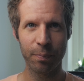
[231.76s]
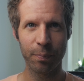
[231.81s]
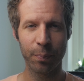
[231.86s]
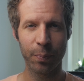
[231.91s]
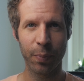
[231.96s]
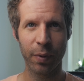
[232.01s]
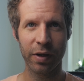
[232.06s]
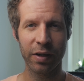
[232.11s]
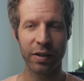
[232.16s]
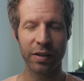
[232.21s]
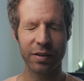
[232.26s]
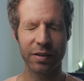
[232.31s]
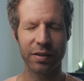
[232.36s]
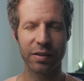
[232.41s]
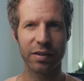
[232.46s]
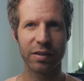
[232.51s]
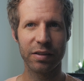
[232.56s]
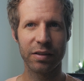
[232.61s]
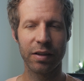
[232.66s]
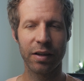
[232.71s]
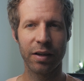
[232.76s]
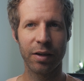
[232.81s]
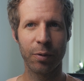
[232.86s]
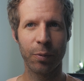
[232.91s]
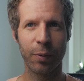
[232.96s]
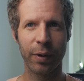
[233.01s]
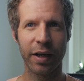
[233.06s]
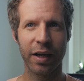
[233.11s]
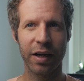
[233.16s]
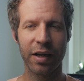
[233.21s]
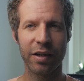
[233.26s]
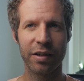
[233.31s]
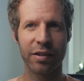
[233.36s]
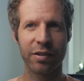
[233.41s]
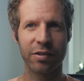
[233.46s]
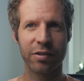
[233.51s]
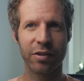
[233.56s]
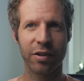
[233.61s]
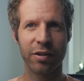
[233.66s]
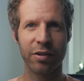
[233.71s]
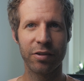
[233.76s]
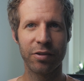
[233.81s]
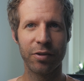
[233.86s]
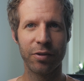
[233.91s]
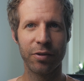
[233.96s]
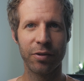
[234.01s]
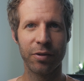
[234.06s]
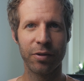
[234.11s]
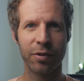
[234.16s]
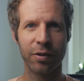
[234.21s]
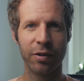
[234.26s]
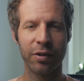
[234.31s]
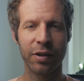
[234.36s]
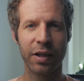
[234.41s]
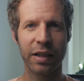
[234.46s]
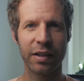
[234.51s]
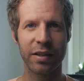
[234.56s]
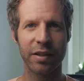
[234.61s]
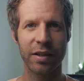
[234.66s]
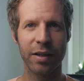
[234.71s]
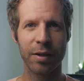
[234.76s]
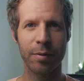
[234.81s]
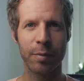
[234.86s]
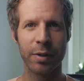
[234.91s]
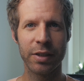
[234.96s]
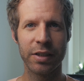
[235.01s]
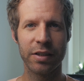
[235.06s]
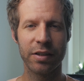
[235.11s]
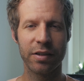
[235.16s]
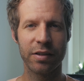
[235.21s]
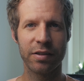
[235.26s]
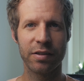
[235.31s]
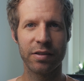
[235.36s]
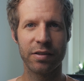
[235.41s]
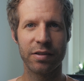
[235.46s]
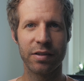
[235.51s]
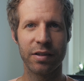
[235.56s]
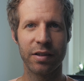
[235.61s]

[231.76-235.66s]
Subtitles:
but when I started to look at the images